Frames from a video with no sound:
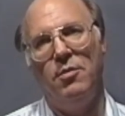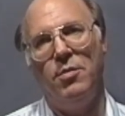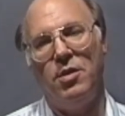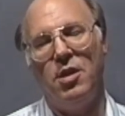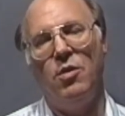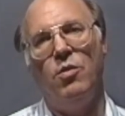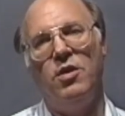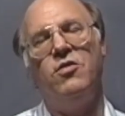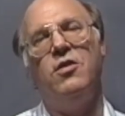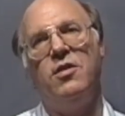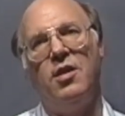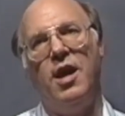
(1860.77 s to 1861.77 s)
But there was
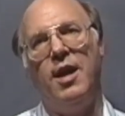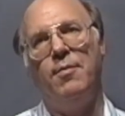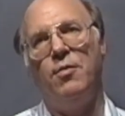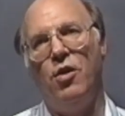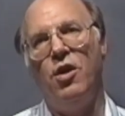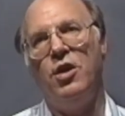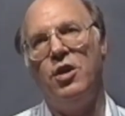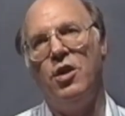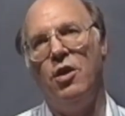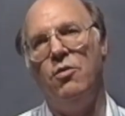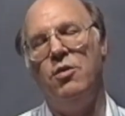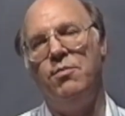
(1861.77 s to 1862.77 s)
a time long
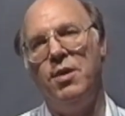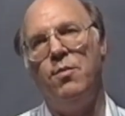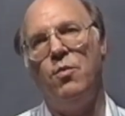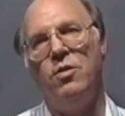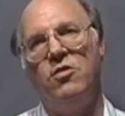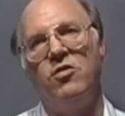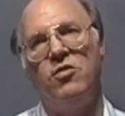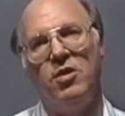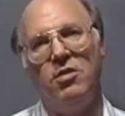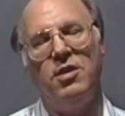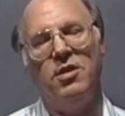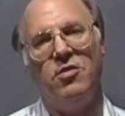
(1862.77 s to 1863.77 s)
ago when people
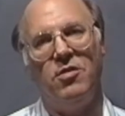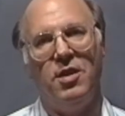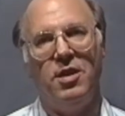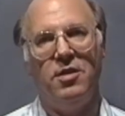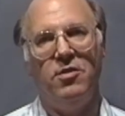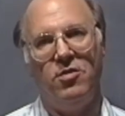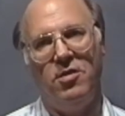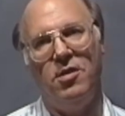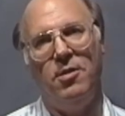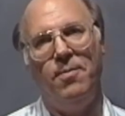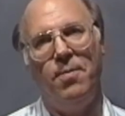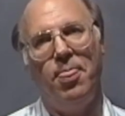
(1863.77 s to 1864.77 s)
seriously
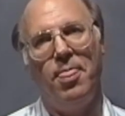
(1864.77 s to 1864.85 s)
consider